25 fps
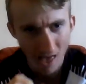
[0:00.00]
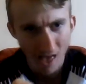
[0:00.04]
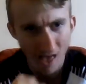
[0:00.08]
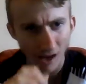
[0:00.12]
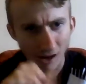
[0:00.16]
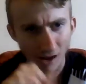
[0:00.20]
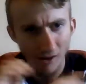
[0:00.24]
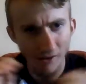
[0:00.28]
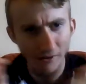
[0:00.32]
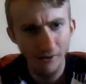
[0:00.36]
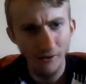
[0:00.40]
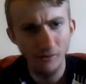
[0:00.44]

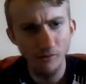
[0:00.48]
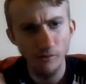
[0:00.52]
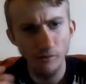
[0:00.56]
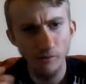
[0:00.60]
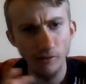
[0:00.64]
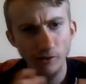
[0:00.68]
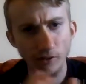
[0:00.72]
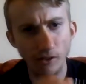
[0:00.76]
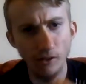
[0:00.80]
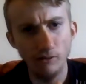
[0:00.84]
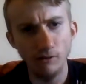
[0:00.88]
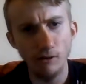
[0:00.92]
Another
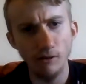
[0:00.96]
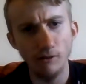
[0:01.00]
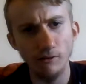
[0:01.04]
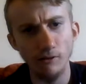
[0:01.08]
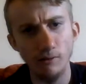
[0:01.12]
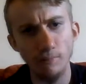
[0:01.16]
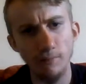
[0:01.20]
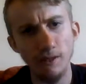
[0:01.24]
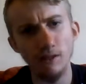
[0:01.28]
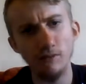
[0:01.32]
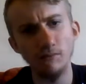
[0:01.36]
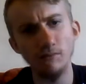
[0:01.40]
third round
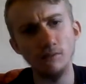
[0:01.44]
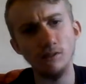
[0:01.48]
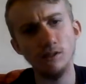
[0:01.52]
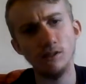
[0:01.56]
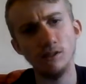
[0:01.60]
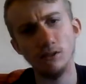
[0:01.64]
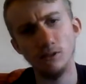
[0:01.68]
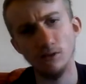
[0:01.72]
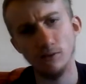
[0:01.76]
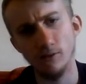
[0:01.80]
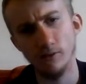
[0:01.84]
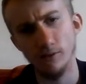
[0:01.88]
appearance in
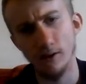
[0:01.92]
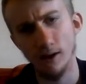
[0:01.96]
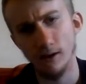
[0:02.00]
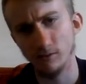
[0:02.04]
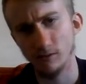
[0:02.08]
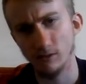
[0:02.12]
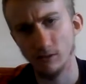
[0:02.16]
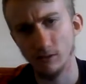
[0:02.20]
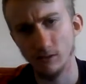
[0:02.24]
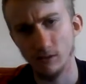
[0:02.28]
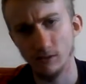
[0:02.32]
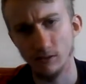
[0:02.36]

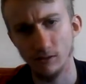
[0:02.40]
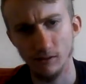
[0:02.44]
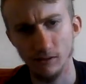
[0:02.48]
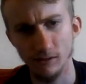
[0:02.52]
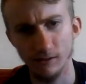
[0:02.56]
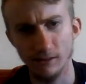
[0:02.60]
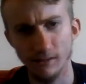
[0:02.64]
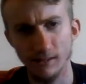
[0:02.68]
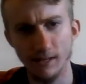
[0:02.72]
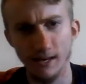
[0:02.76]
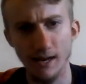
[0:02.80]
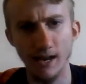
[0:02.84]

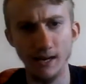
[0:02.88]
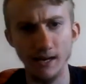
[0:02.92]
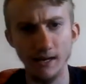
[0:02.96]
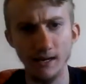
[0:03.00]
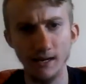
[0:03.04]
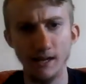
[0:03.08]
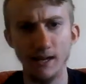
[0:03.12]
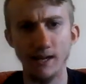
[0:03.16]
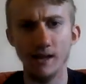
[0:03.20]
2009-10